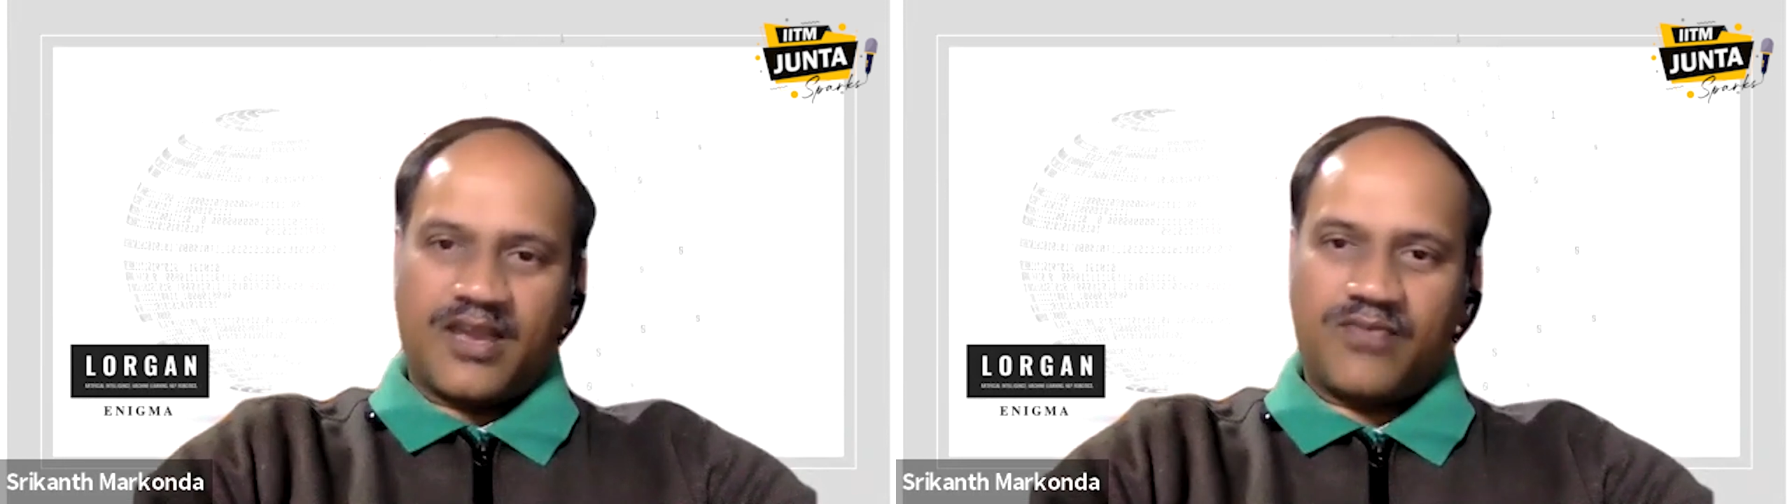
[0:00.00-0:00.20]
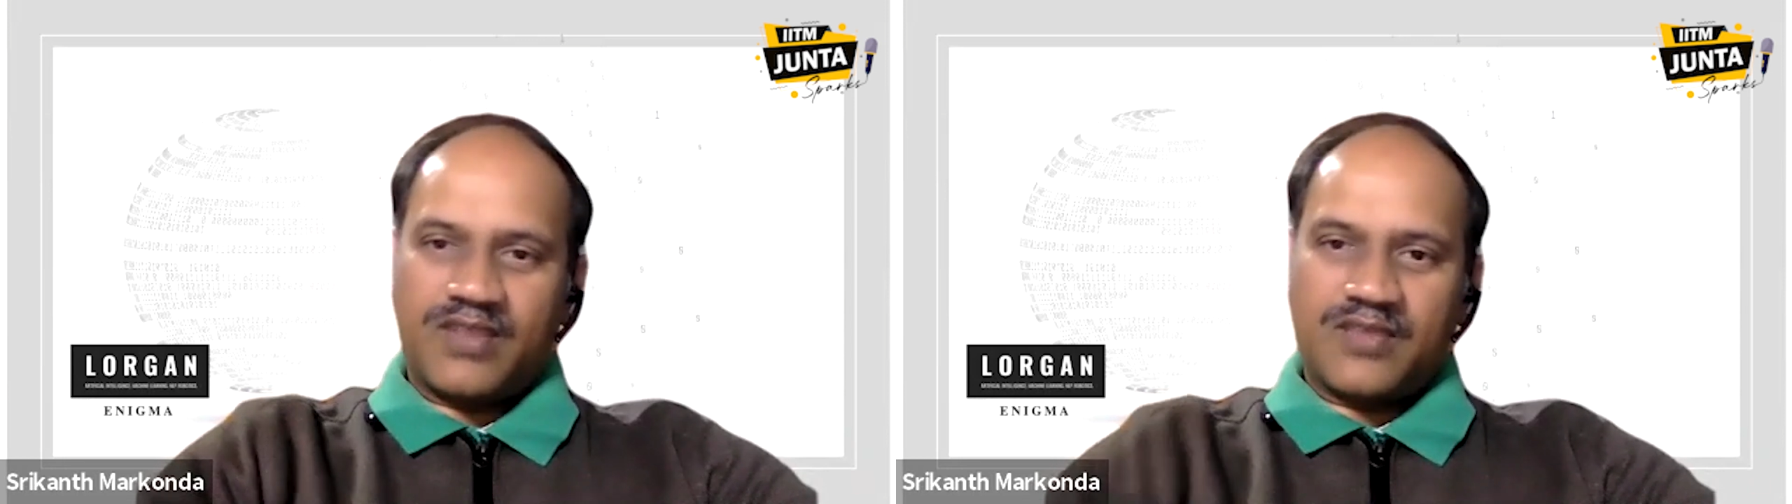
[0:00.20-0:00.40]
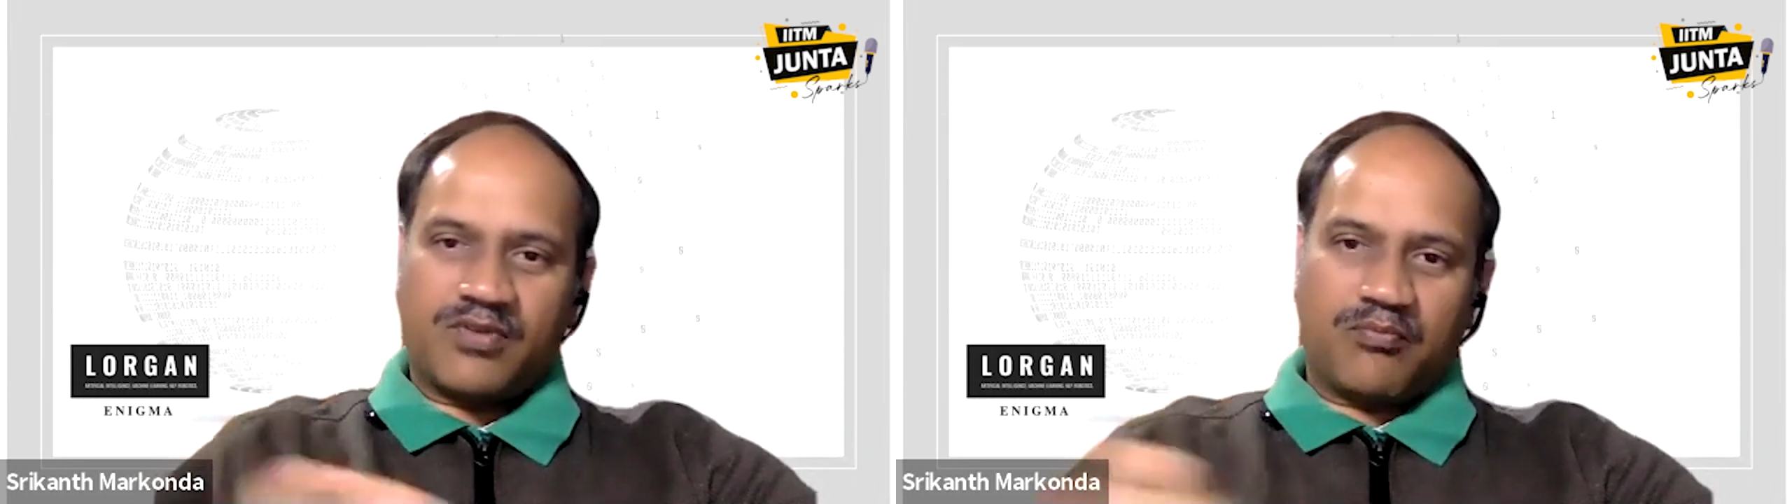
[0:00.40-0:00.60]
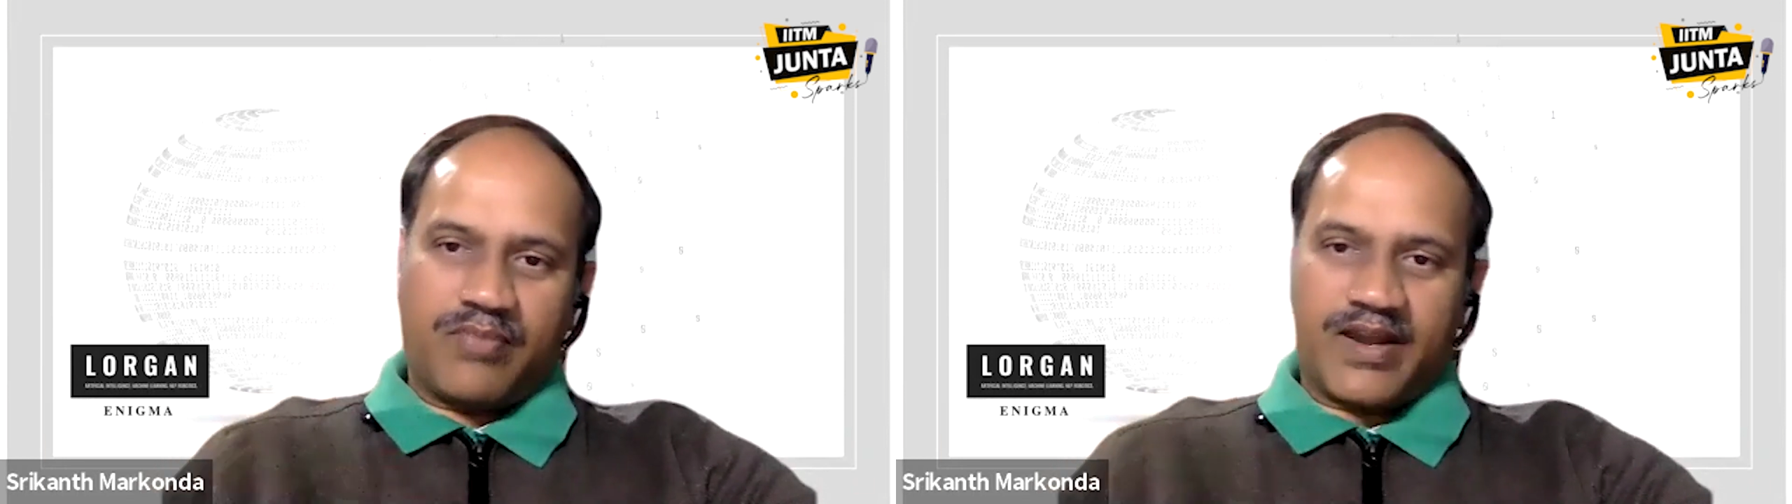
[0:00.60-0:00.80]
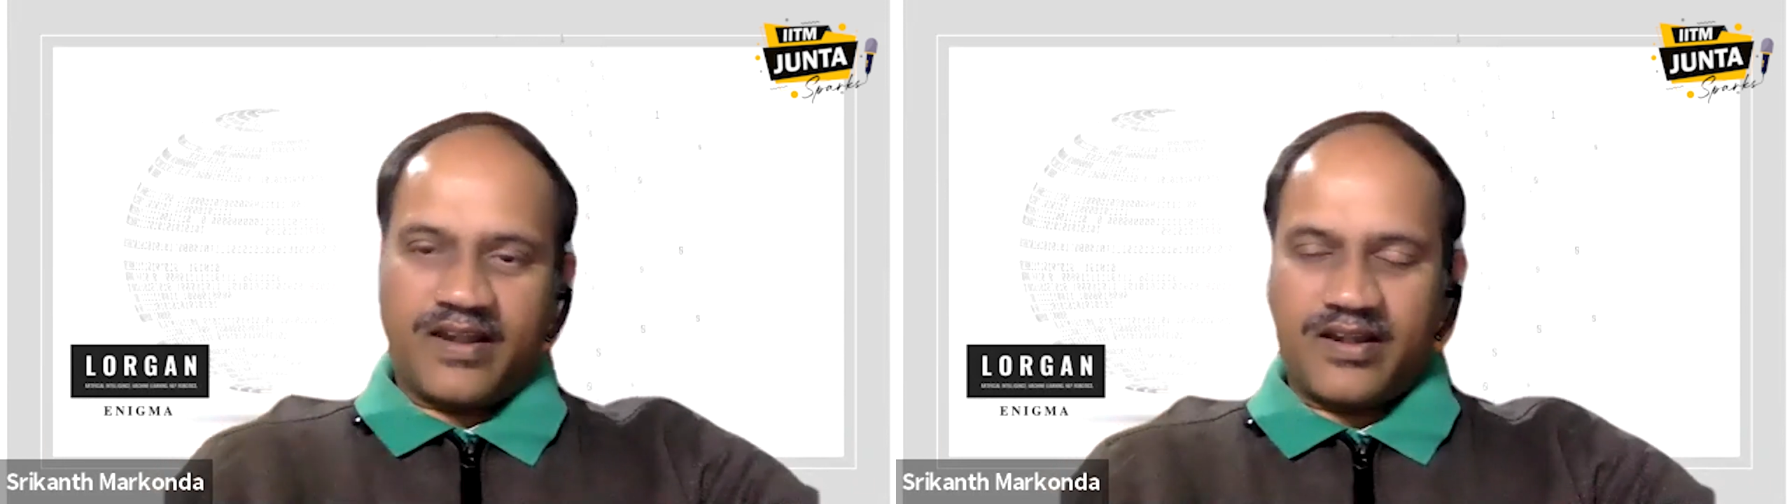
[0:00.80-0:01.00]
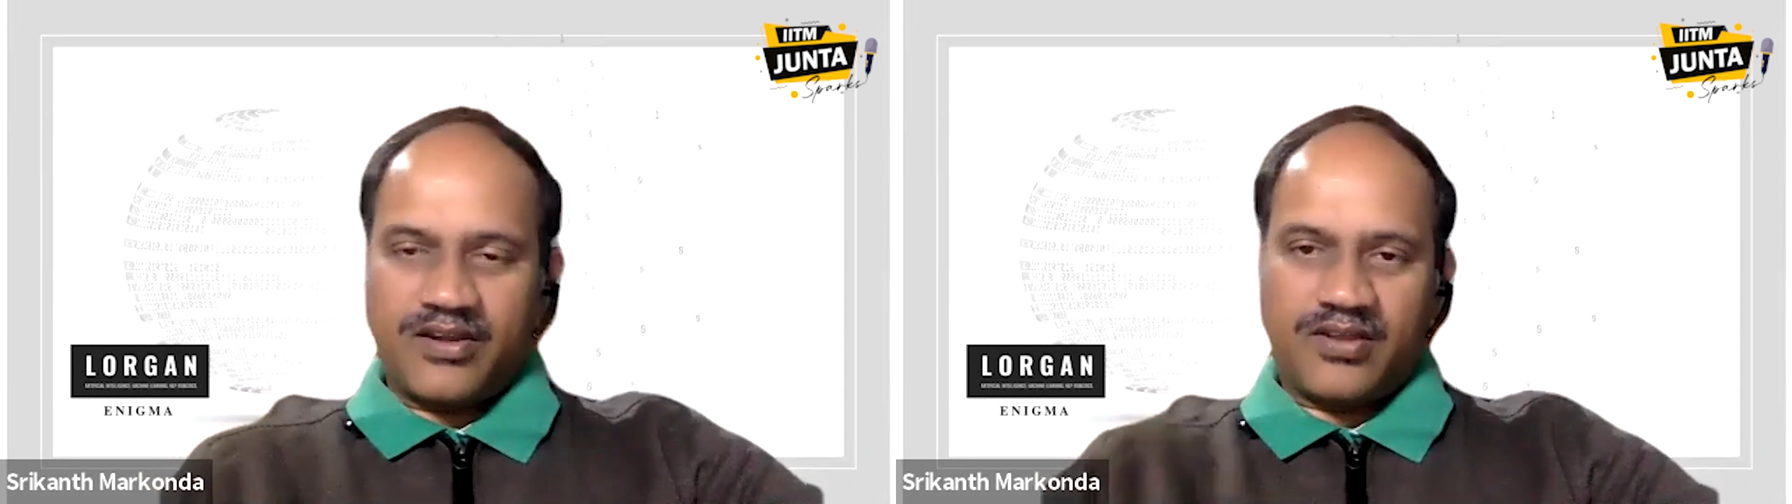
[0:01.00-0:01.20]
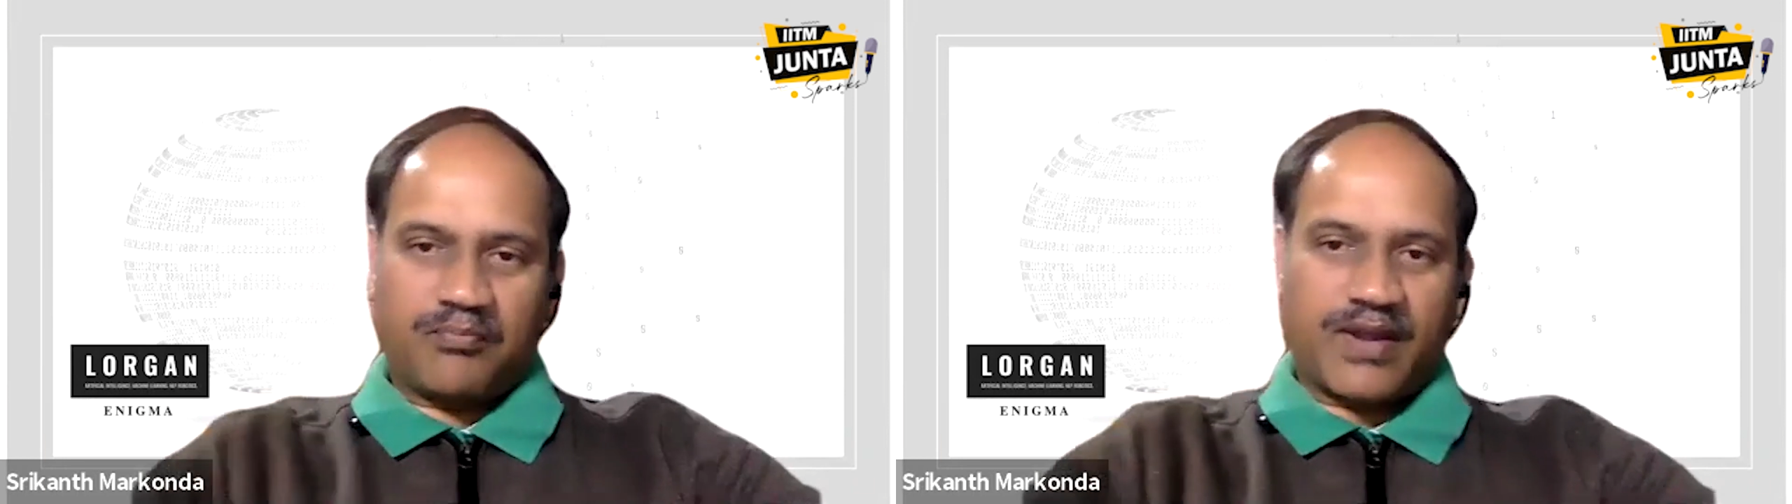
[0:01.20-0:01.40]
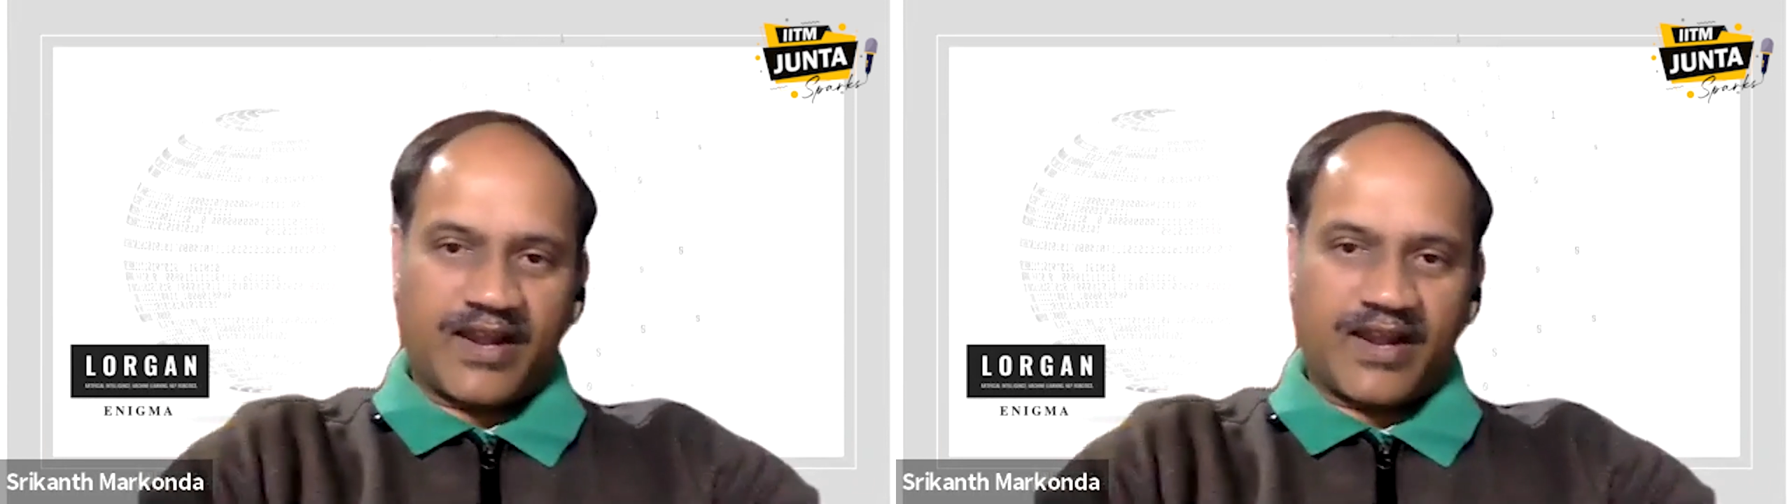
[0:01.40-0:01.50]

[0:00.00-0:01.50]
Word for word: everything we blended into a